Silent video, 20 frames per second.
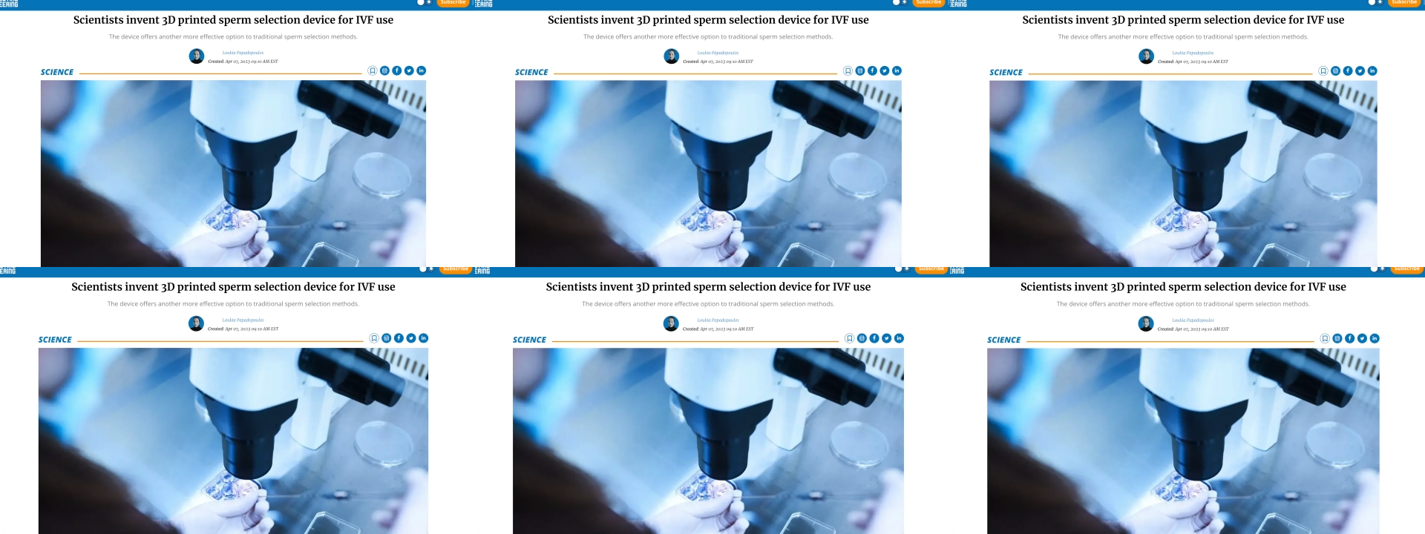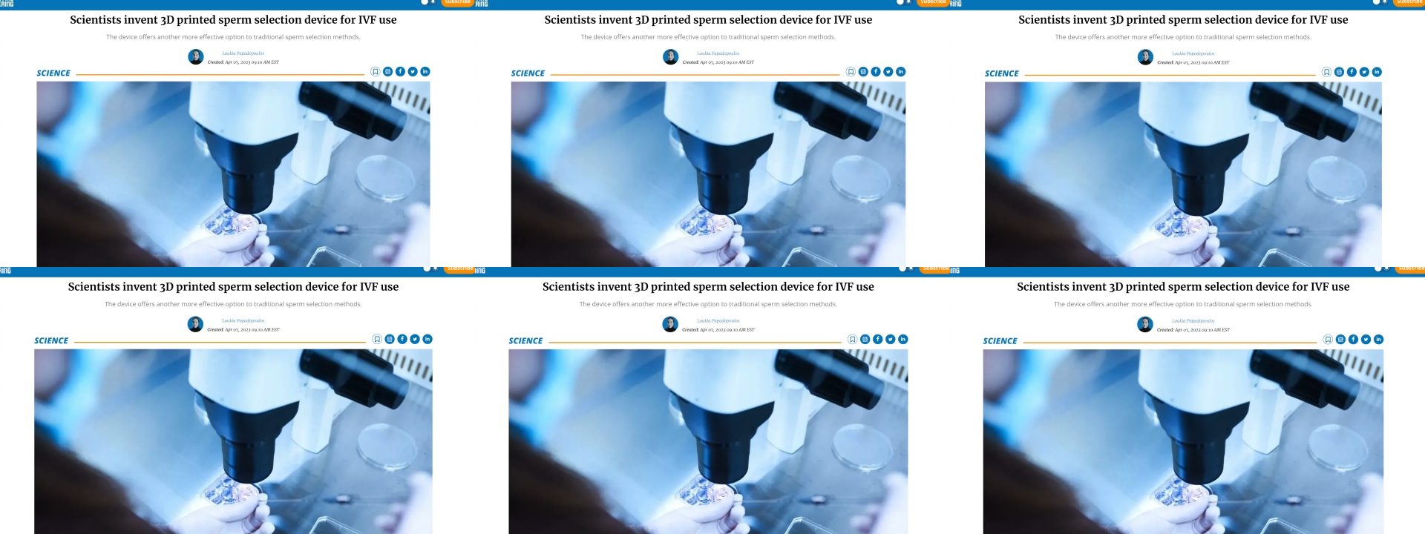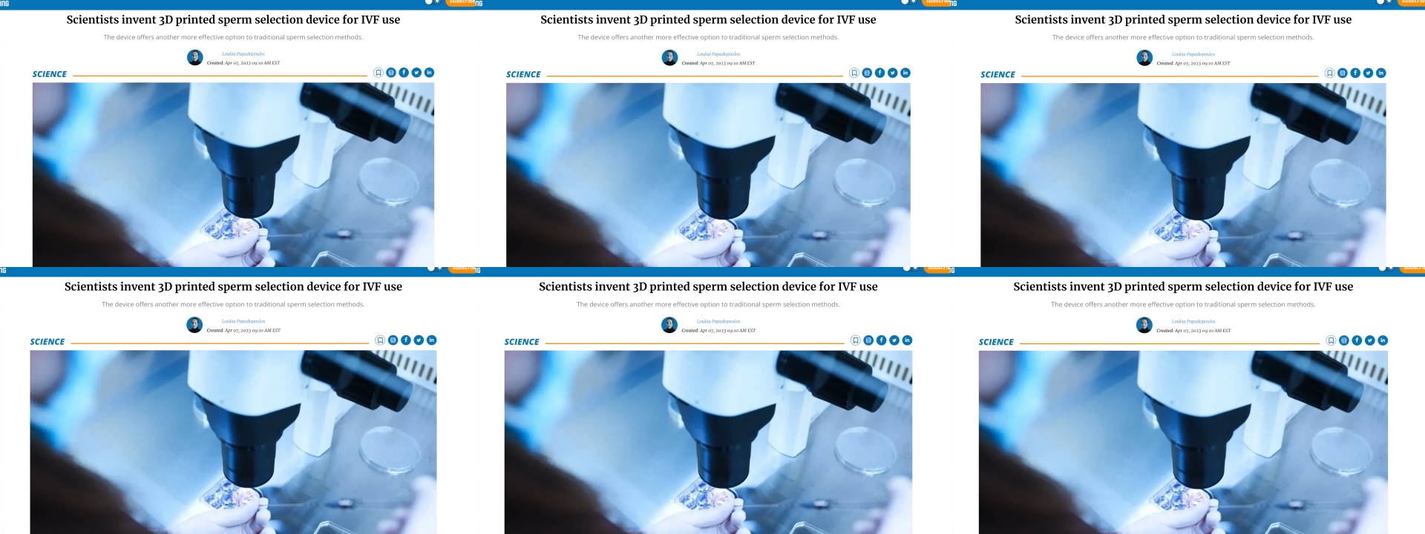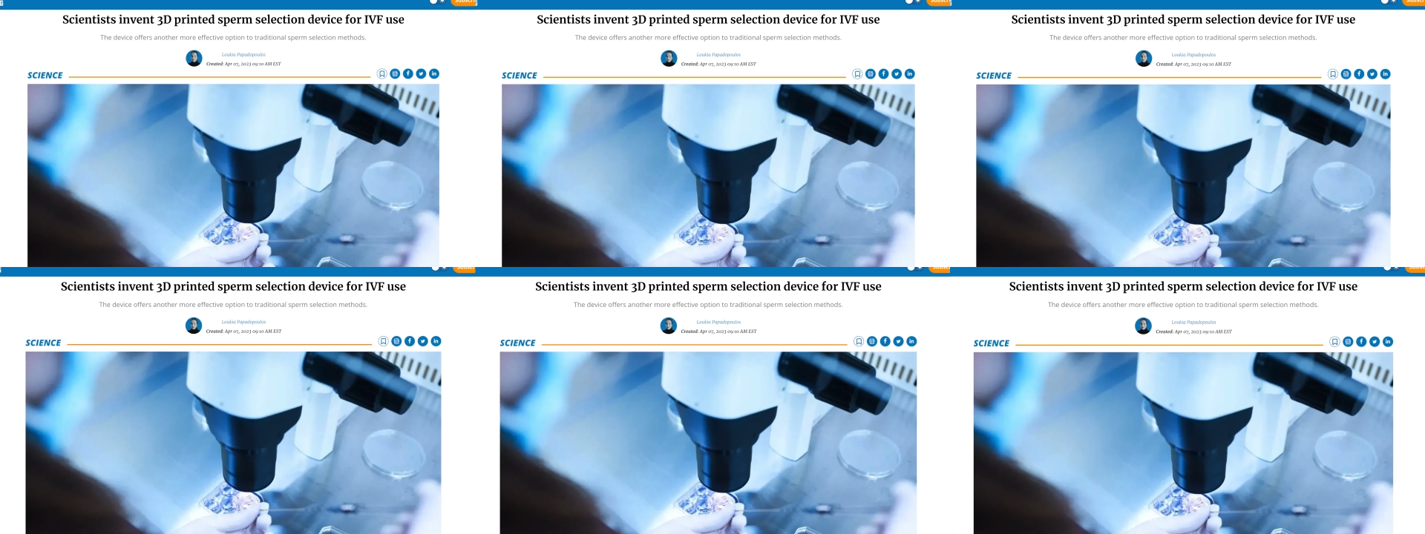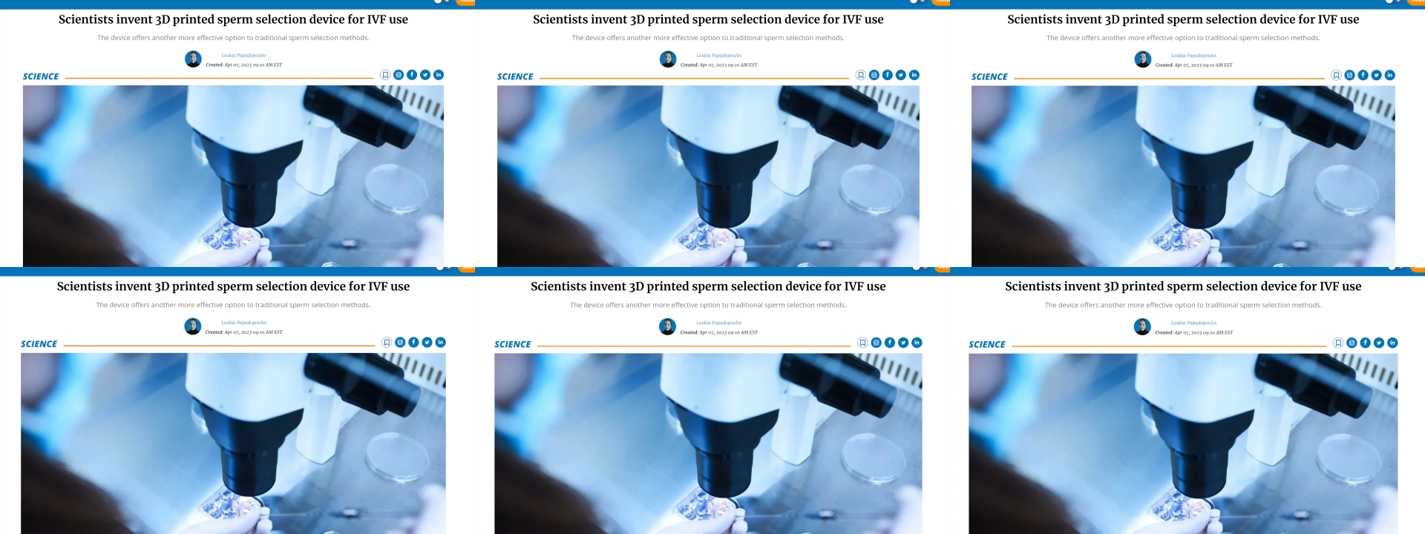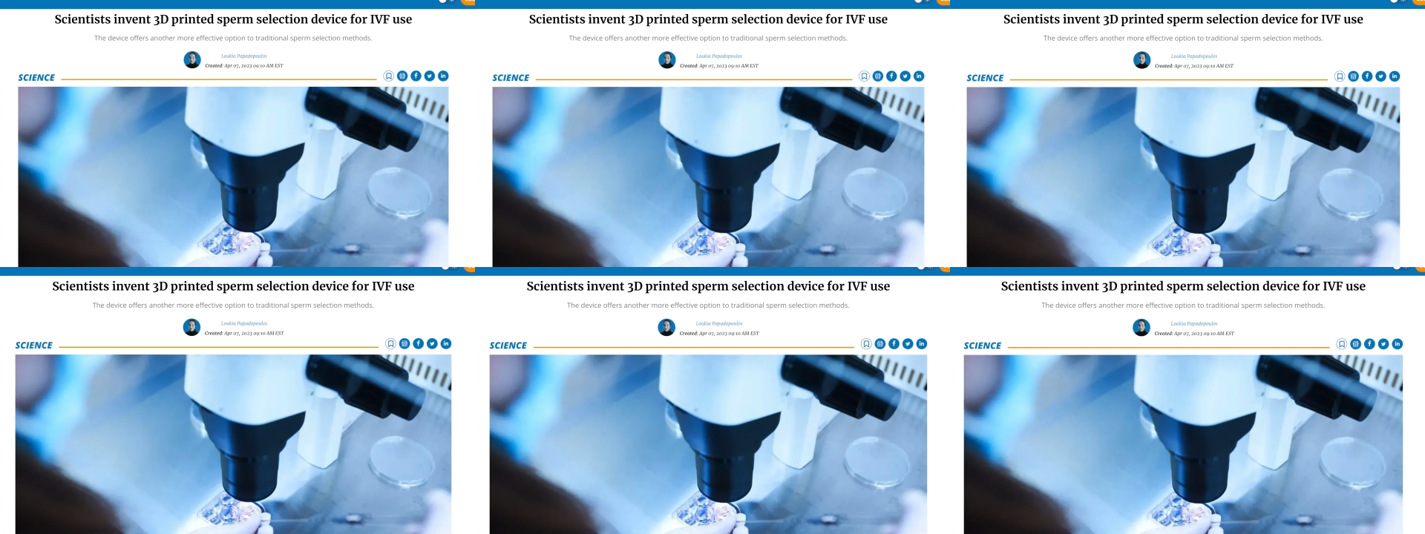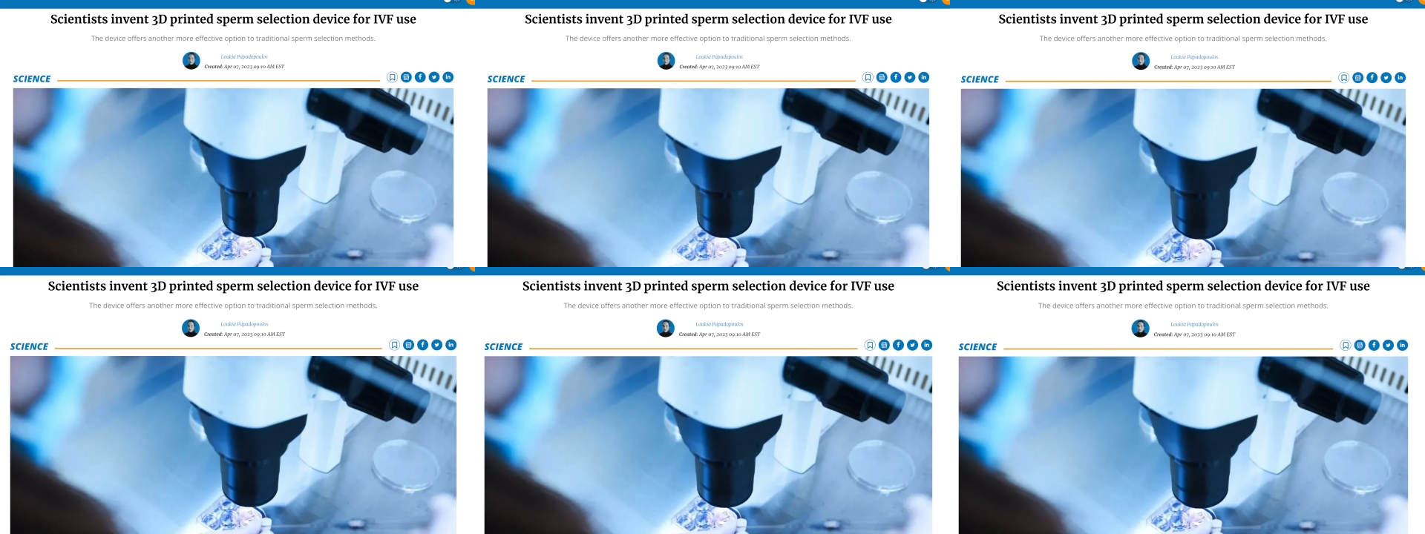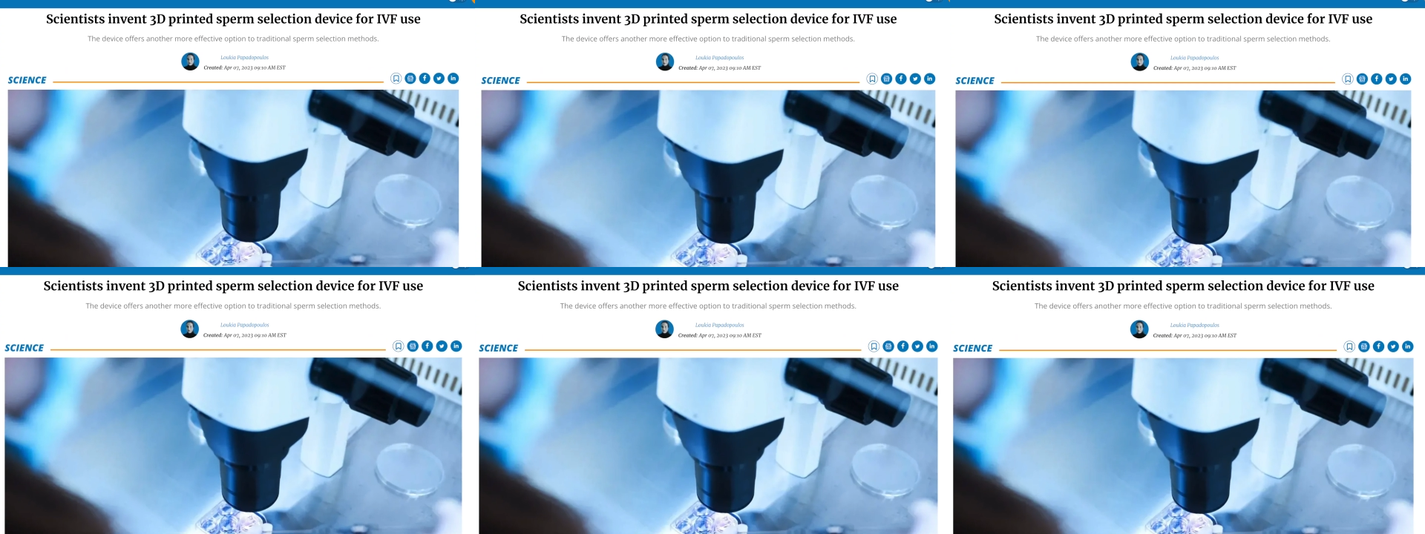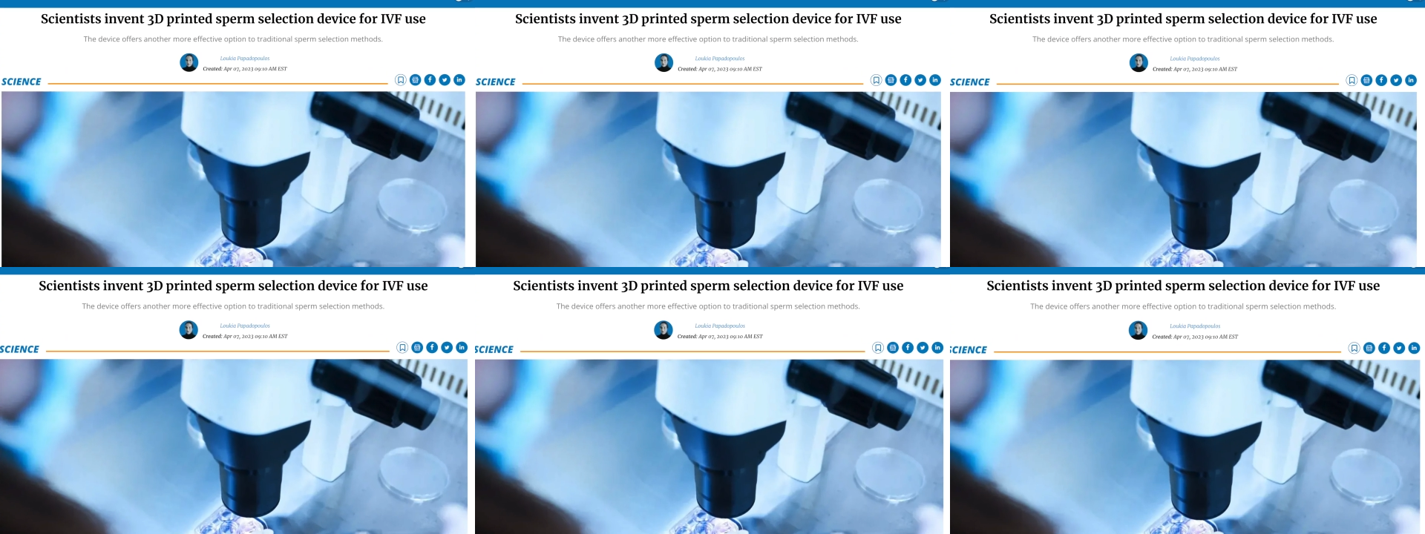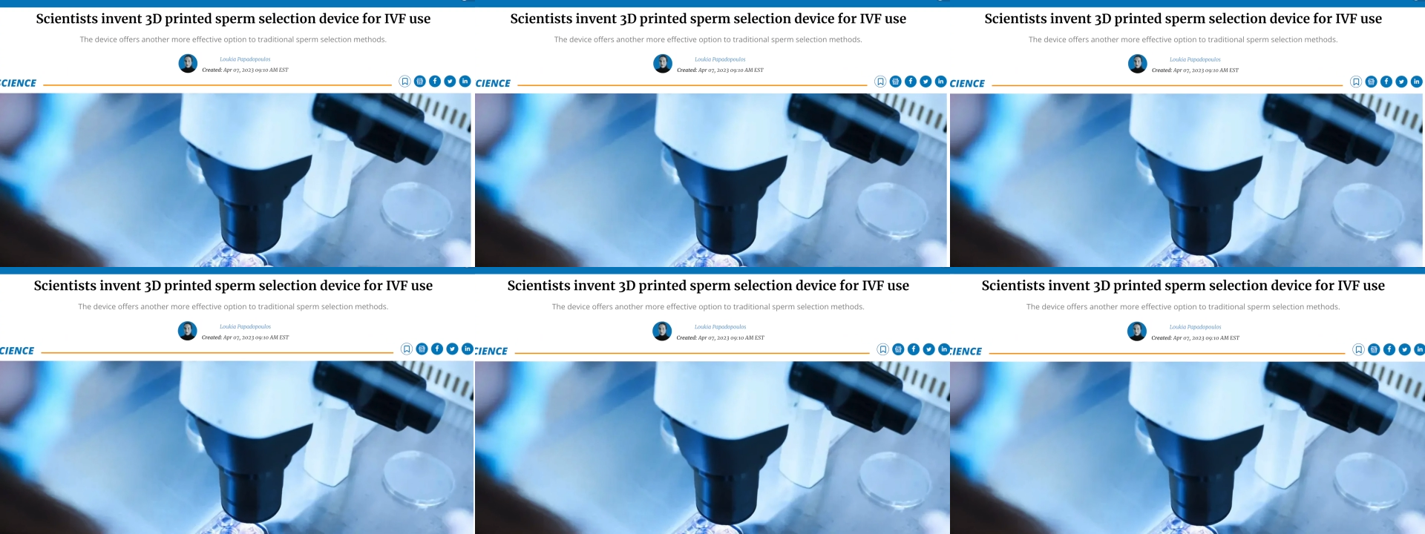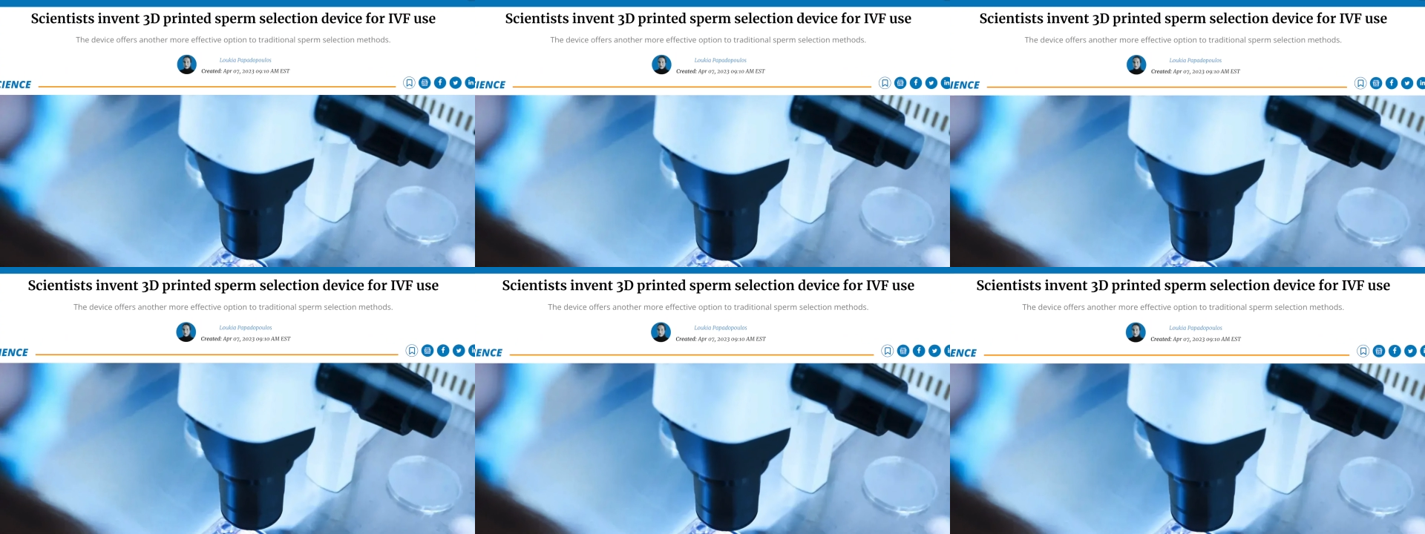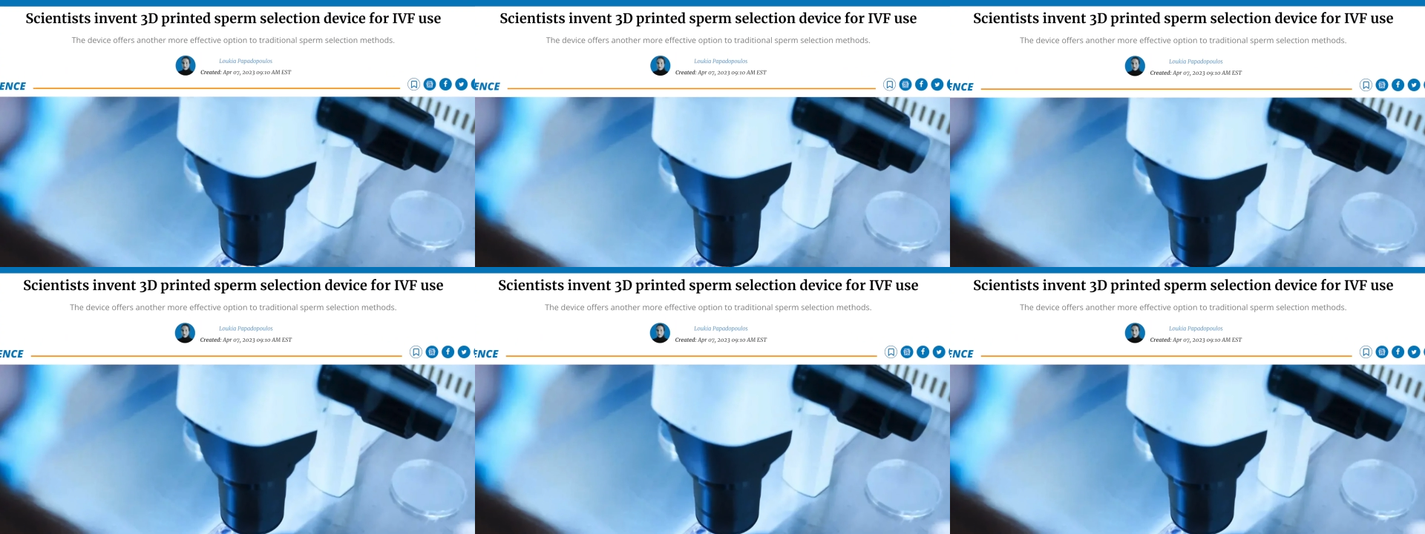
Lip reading: Nobody's mouth can be seen.